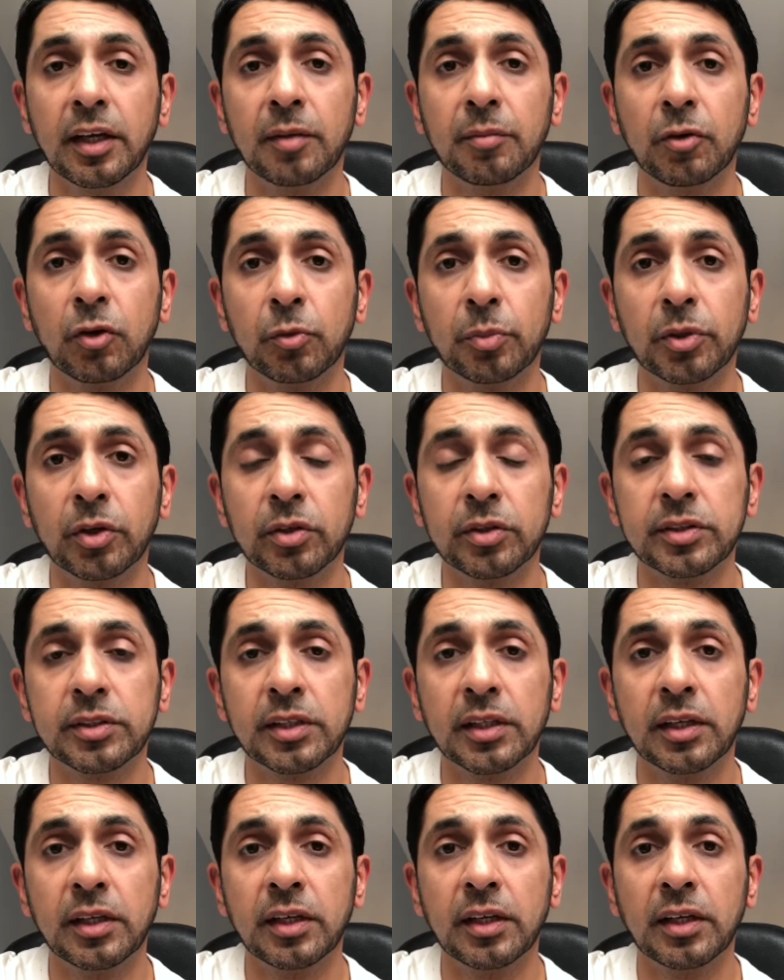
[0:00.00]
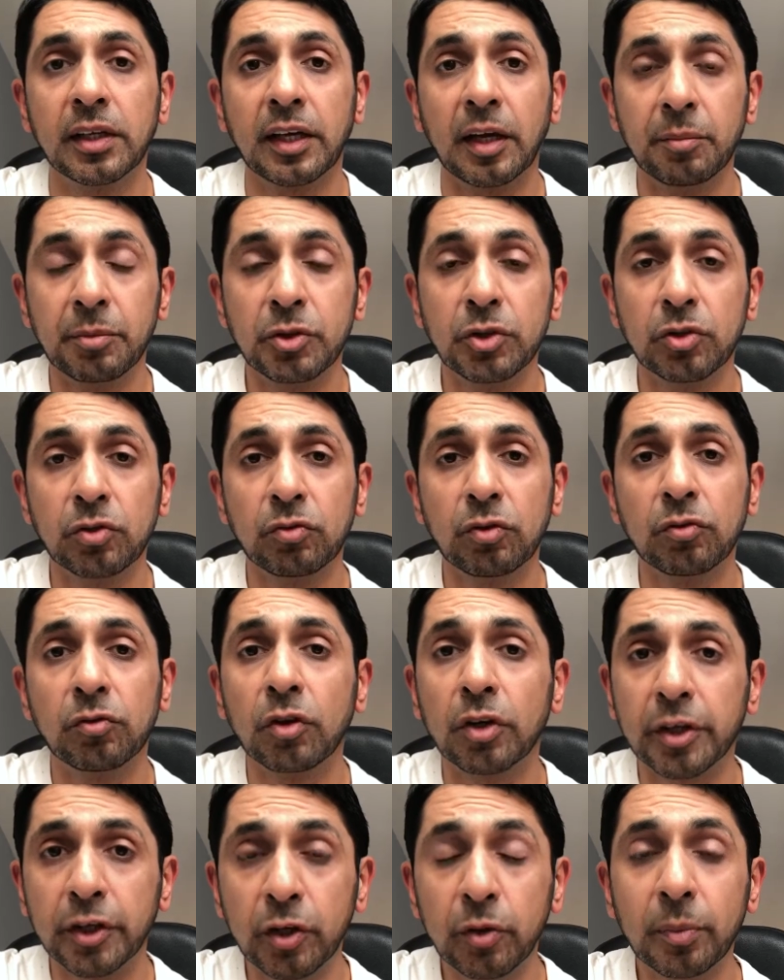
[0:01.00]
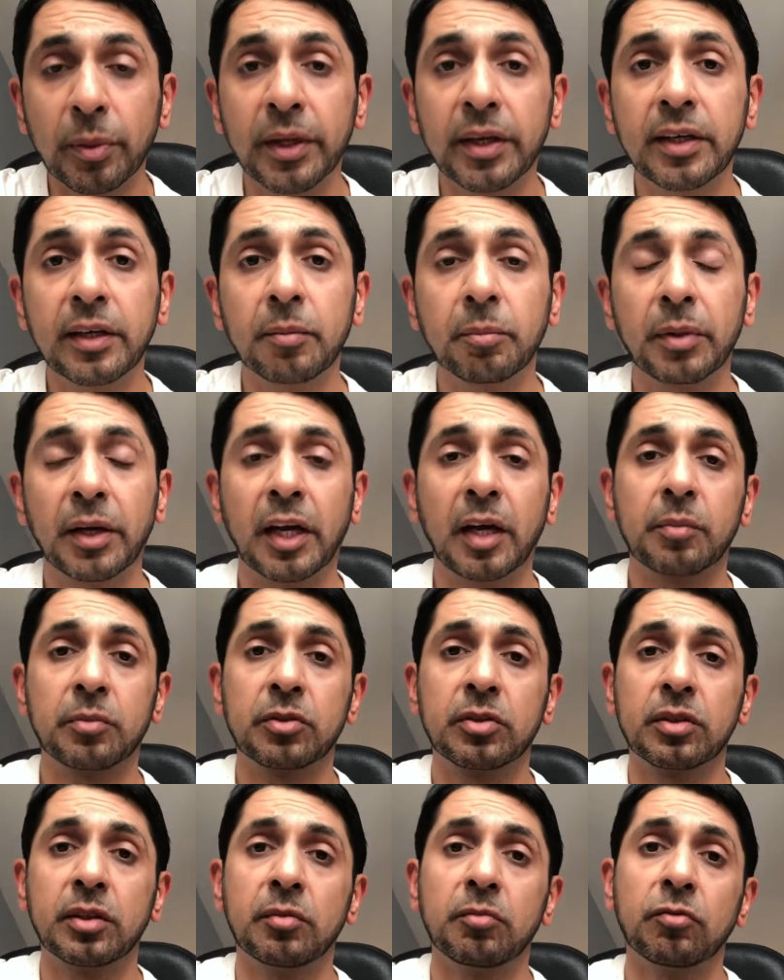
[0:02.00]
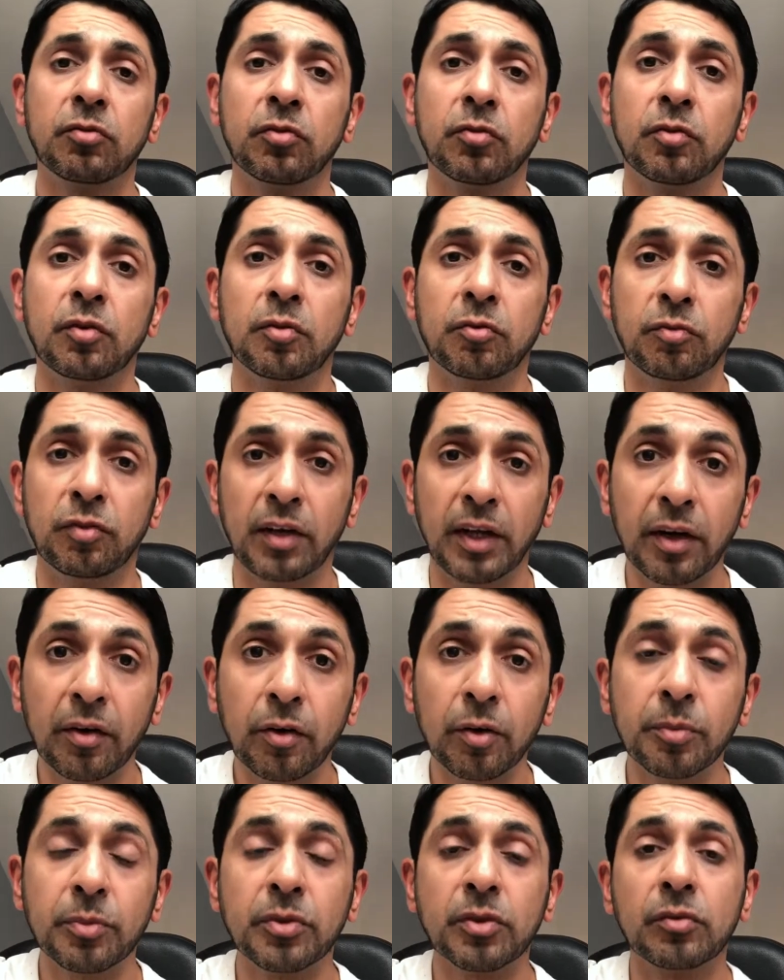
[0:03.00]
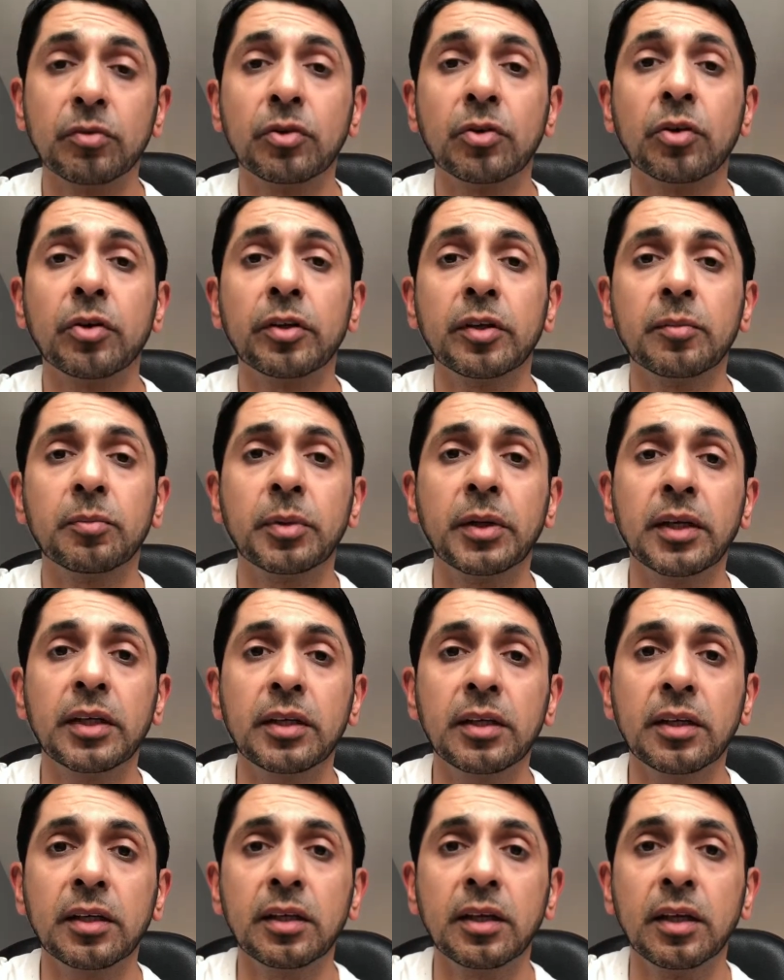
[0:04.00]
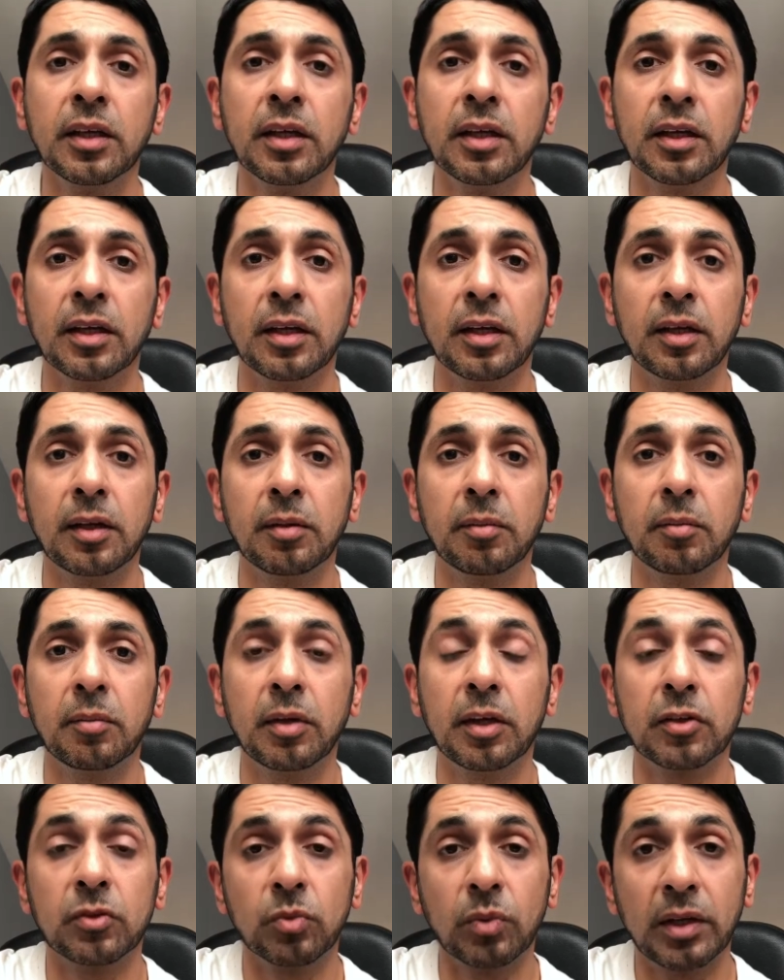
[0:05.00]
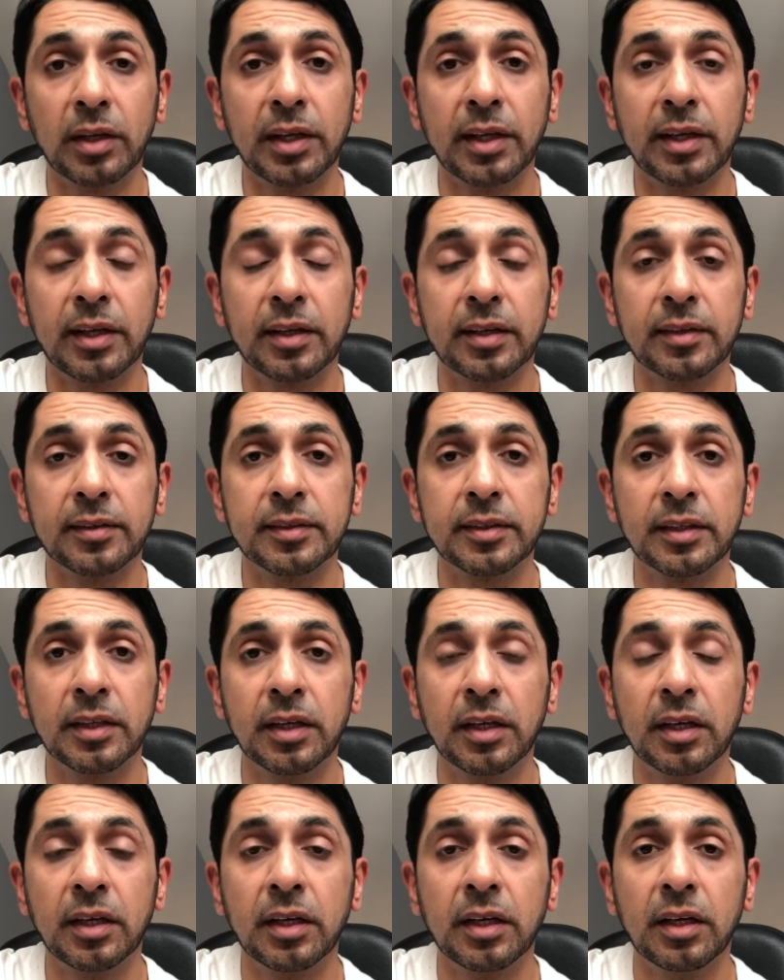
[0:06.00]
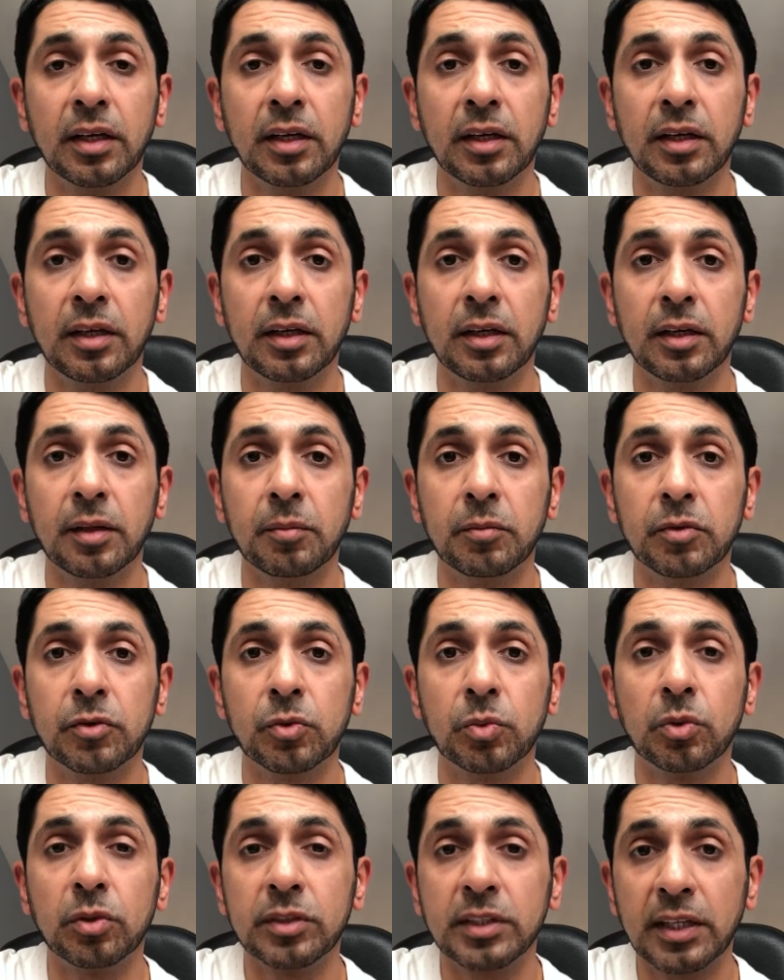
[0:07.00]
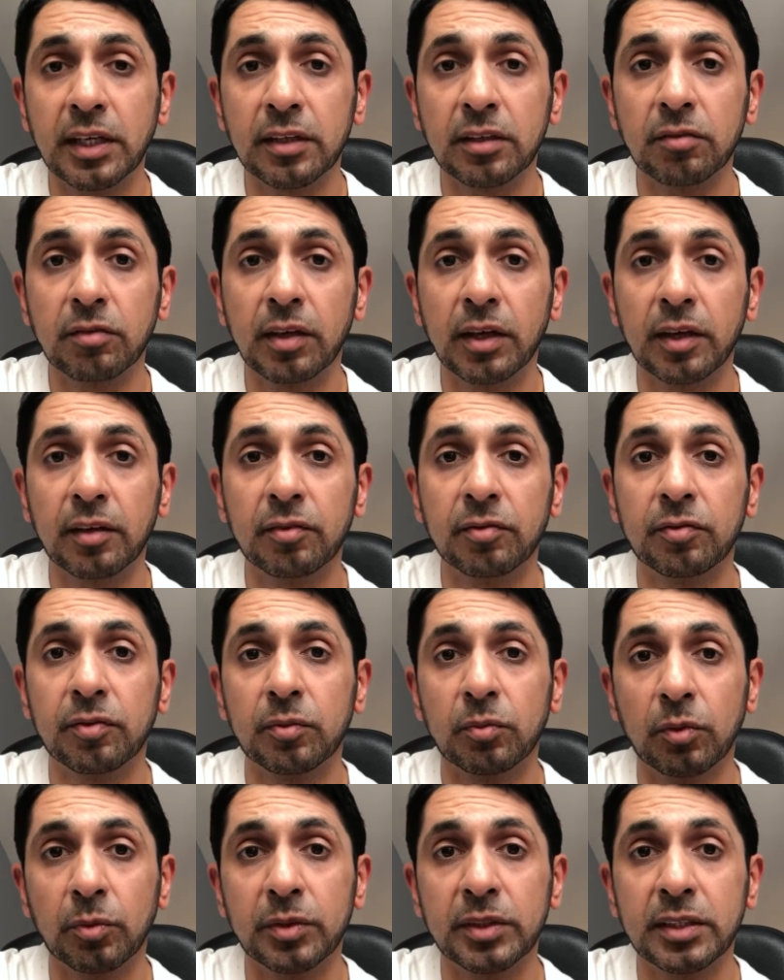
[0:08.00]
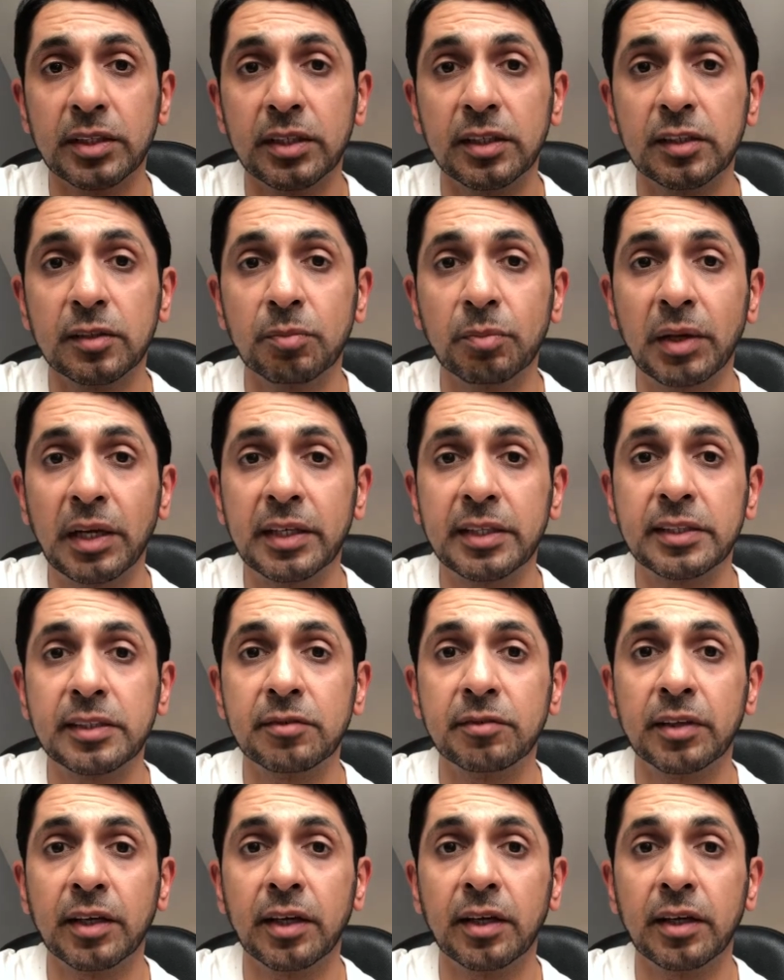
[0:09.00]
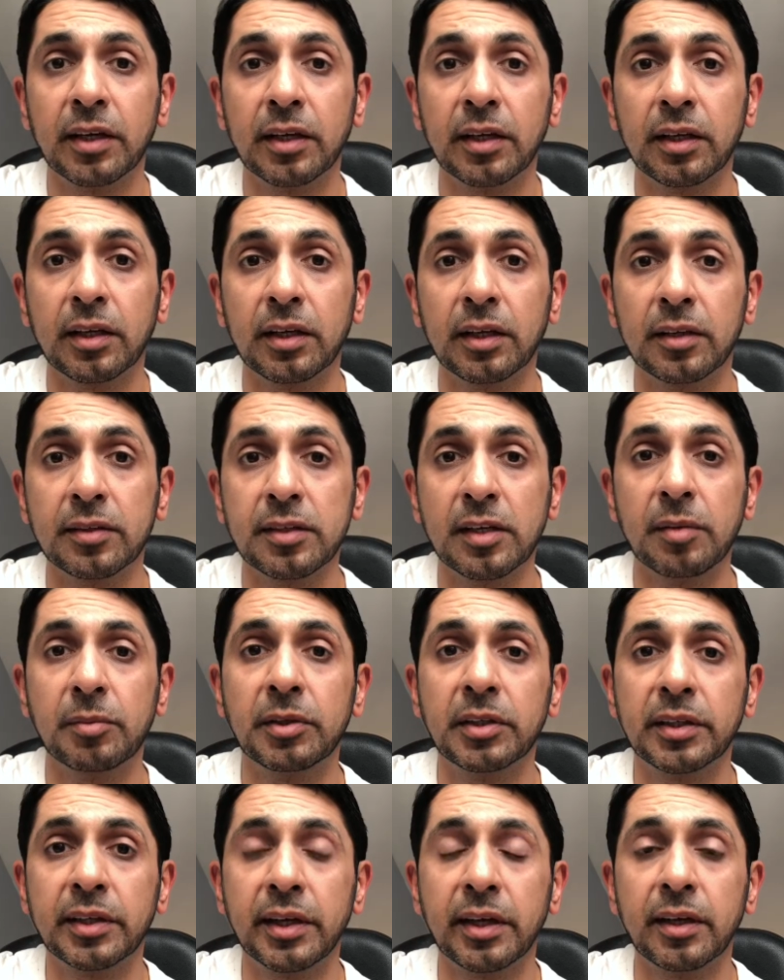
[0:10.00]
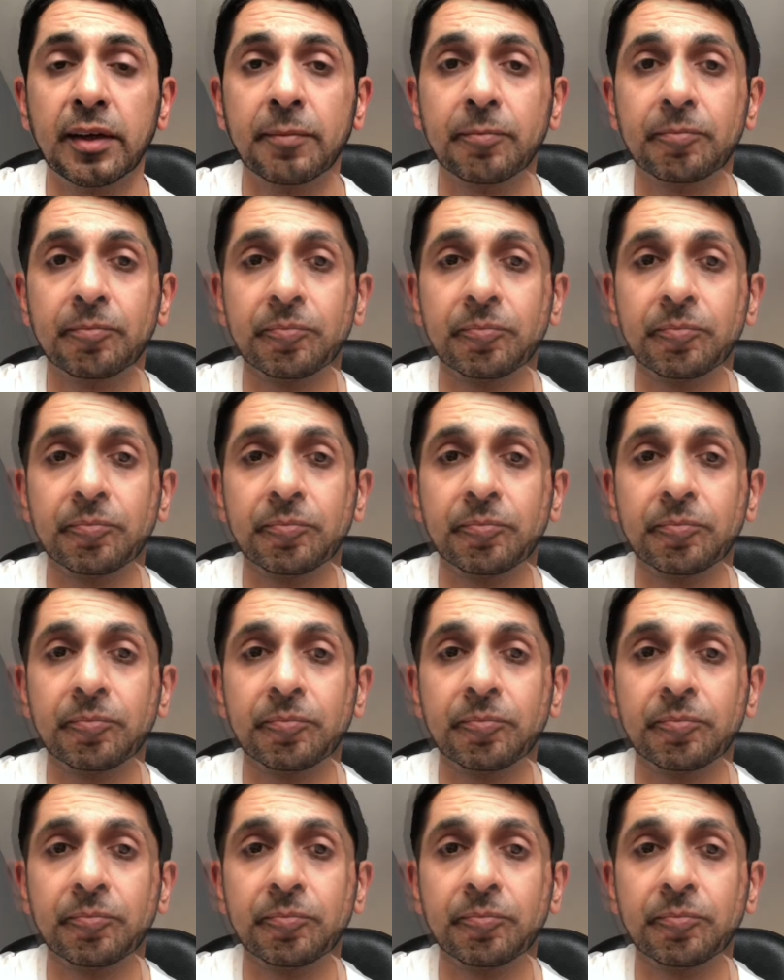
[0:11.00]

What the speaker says: opioids can be useful for acute pain and perhaps flare-ups of chronic pain, as well as towards the end of life, what we say is palliative care and terminal care.